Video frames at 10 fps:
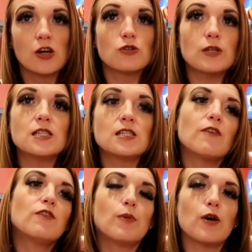So it is
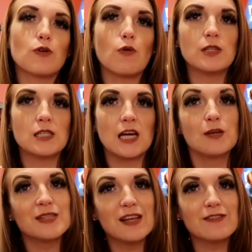definitely worth going to
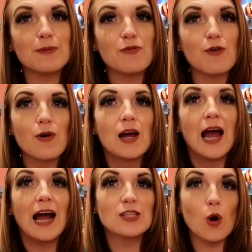sale, but as I've said before,
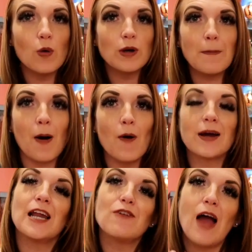it's only a
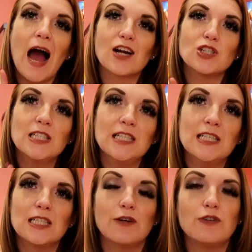bargain if you actually
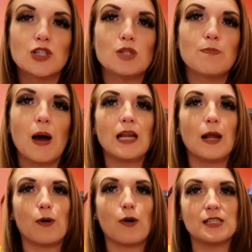need it. If you're just buying
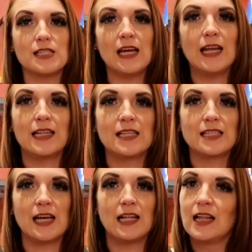it because you're seeing it in the
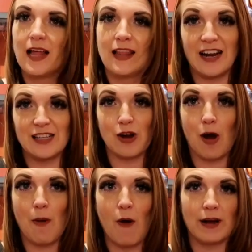sale, then it's
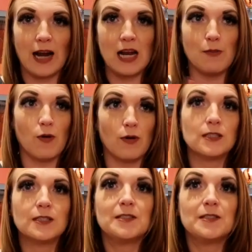not a bargain anymore.